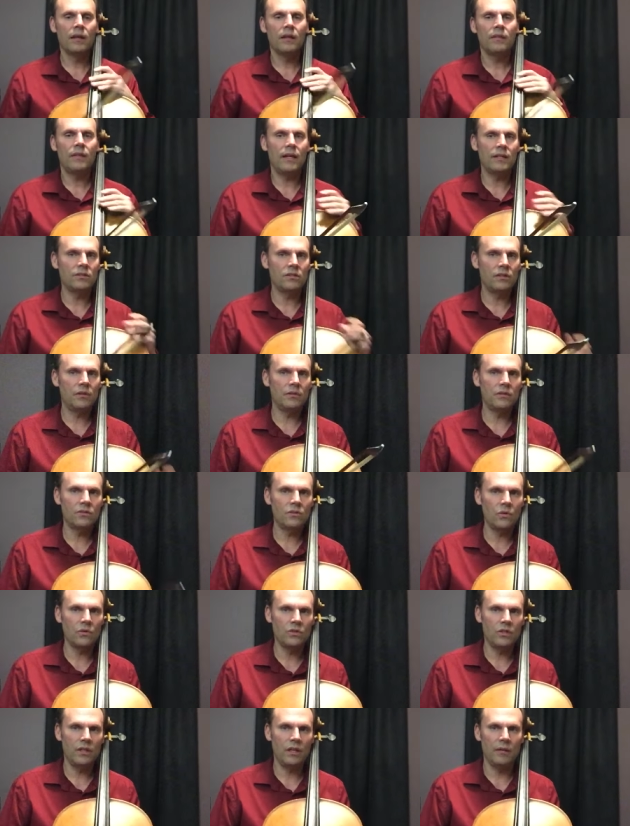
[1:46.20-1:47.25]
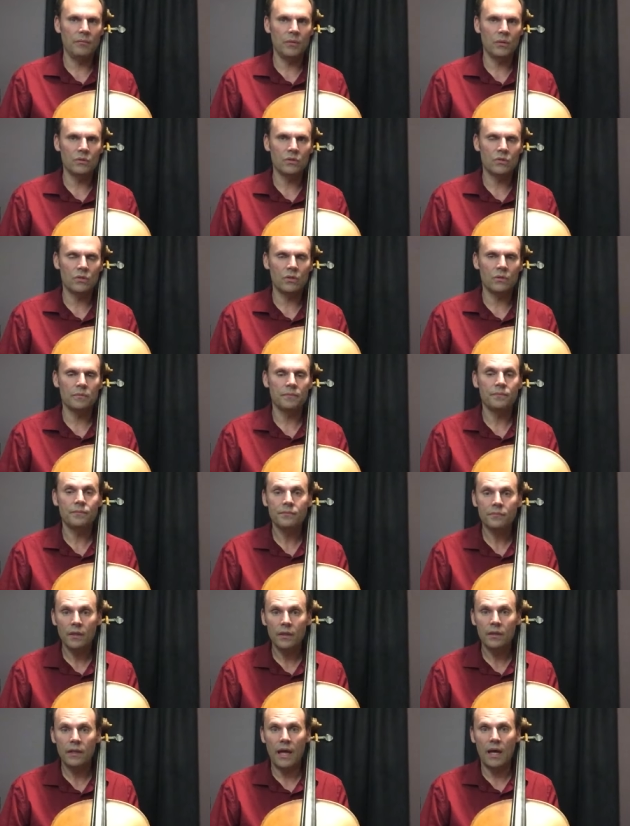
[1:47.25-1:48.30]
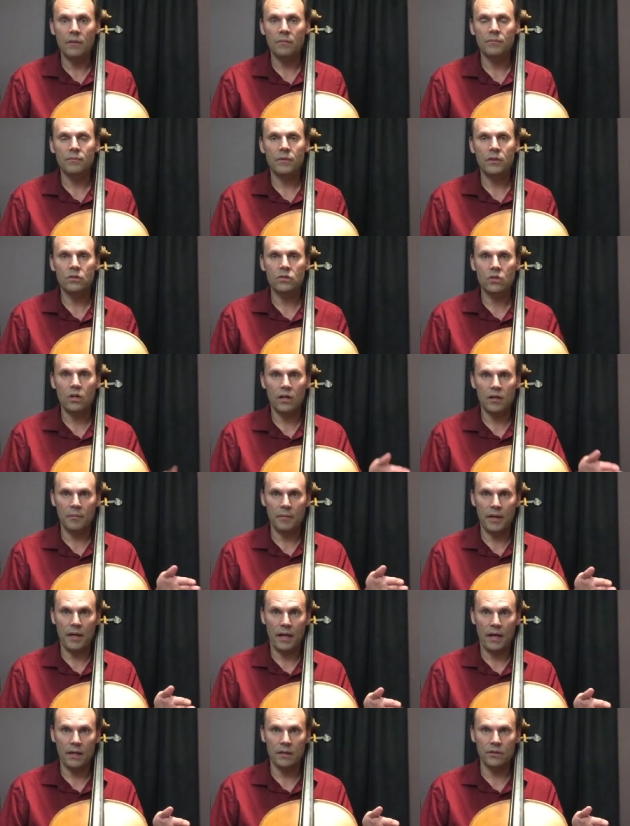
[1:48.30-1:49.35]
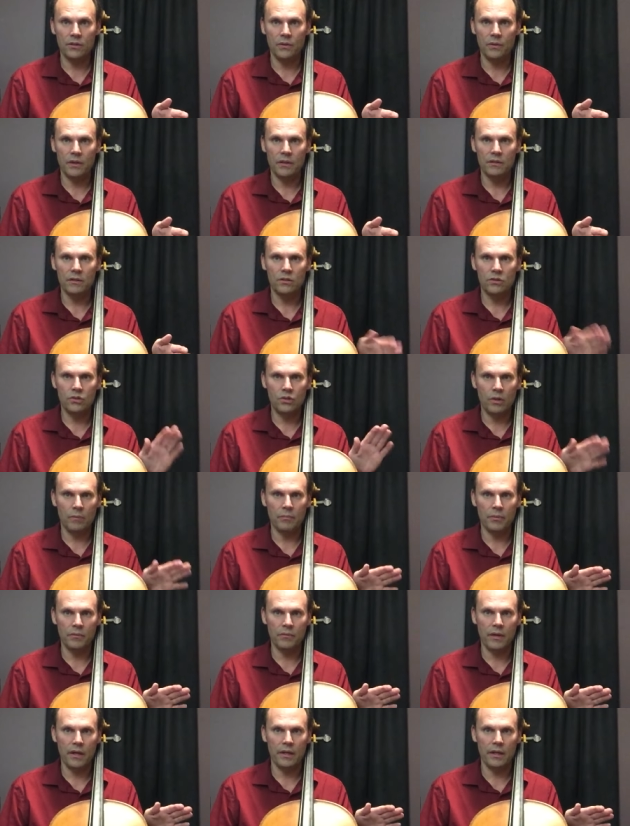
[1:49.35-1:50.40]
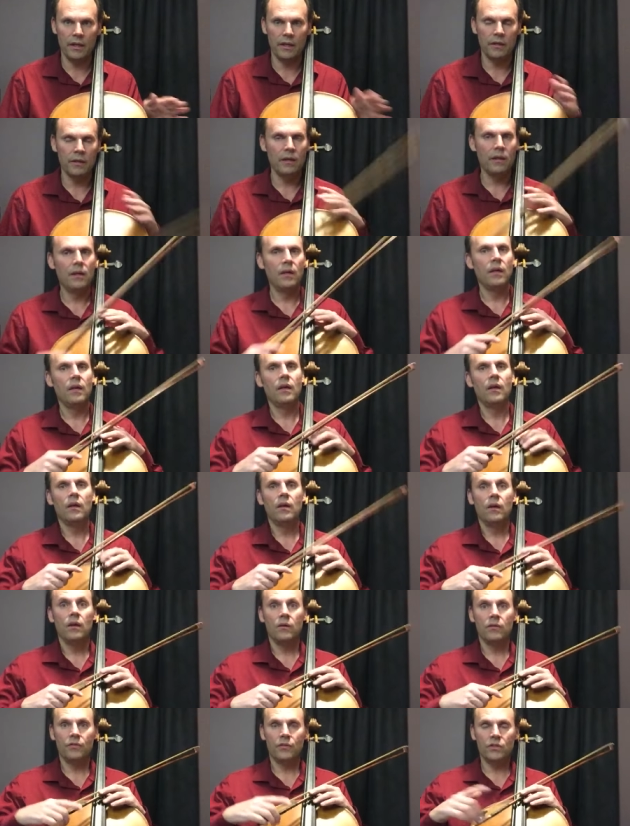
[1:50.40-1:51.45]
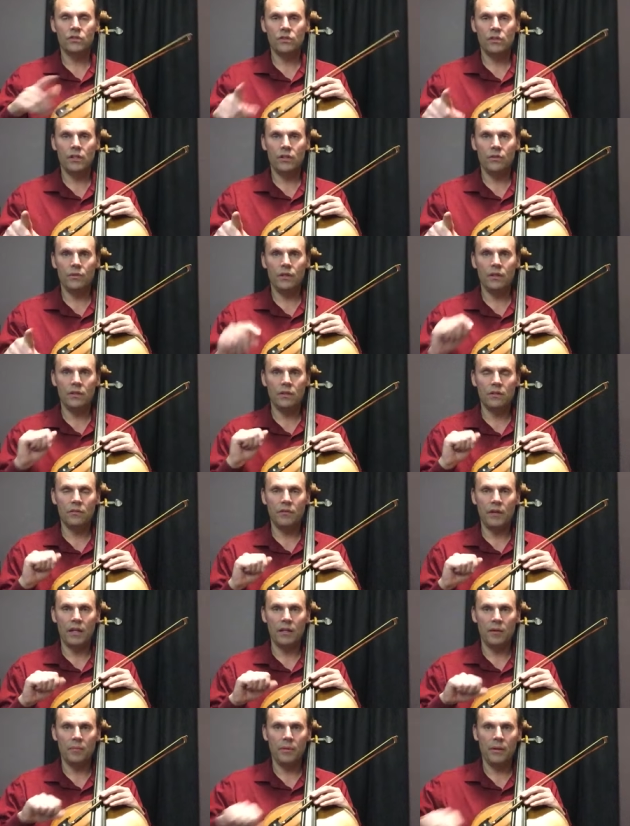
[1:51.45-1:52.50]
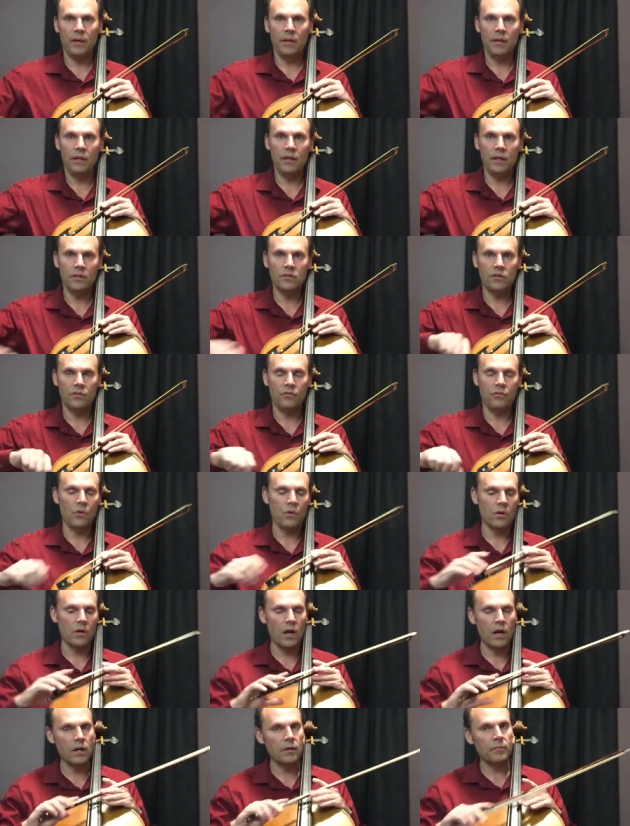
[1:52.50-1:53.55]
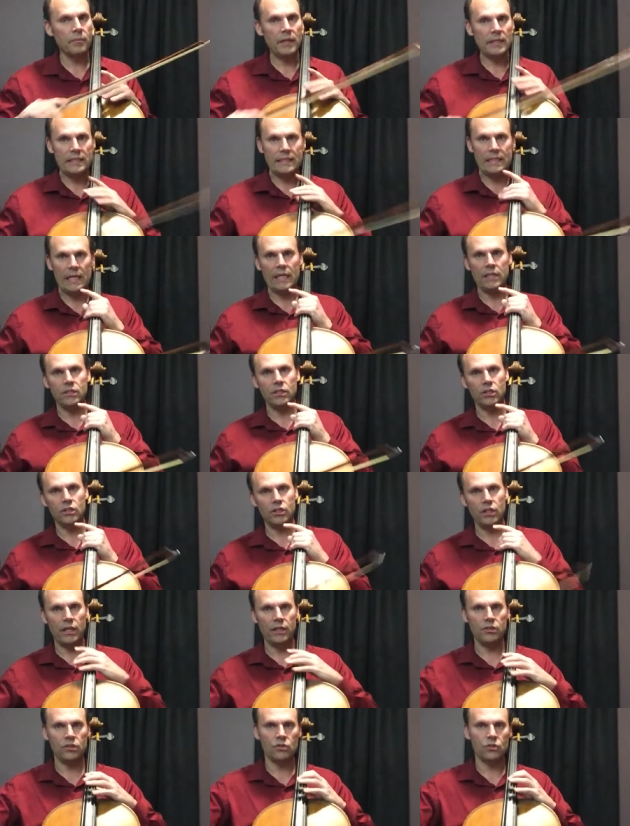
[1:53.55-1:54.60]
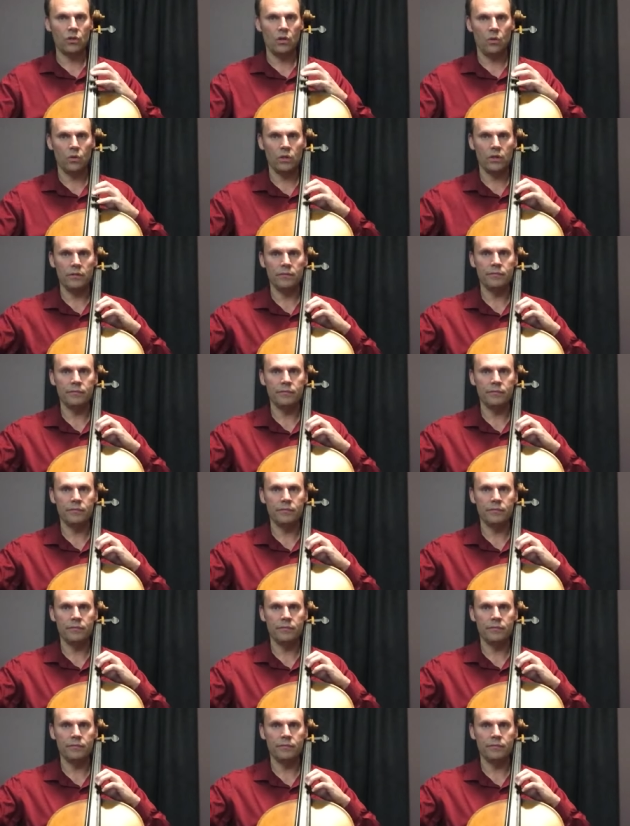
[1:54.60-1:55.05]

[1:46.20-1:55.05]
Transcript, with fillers: That's the sautillé bow stroke. Now, let's talk about how to do it. Jumping right in. First thing you need to develop is a forearm détaché stroke.